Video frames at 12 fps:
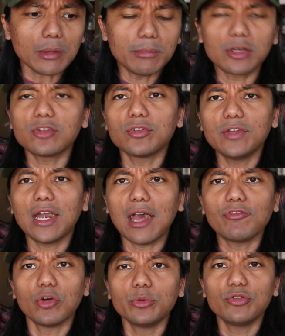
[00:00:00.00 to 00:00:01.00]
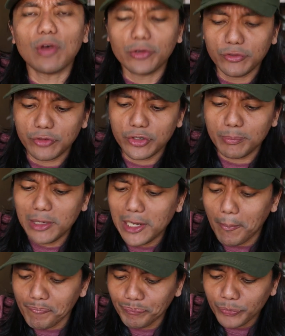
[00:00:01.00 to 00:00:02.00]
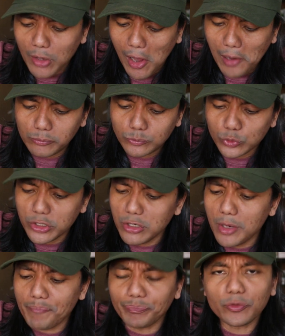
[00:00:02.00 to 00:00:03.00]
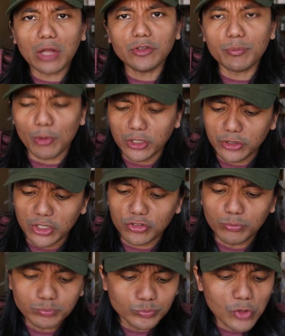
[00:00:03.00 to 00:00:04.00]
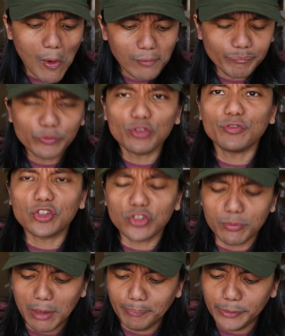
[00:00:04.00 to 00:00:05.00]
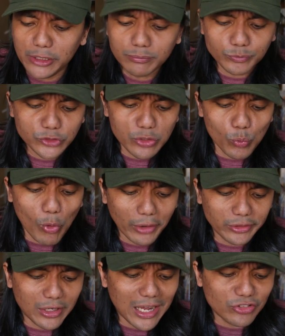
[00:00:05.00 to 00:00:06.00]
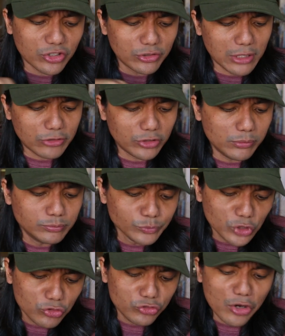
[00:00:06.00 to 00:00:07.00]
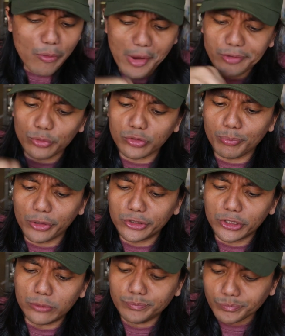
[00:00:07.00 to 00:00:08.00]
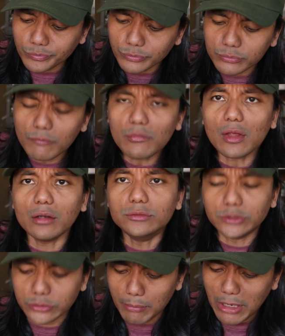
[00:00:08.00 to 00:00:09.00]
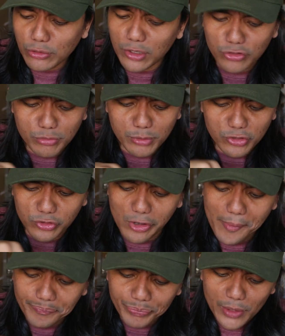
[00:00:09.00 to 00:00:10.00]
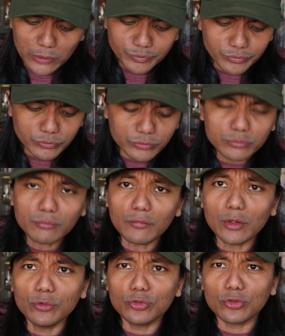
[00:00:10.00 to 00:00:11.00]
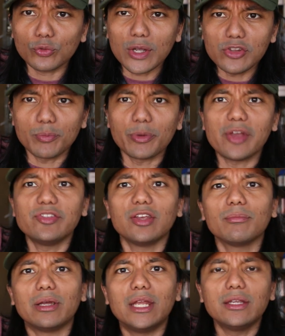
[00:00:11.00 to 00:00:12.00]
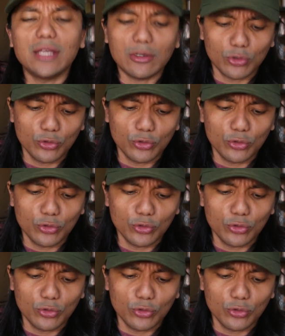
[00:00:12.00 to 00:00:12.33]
Because of that, I've always found him very appealing. When he entered politics, first term MP, he won the last general election. Straight away, he was appointed Education Minister, which was quite surprising, but then yet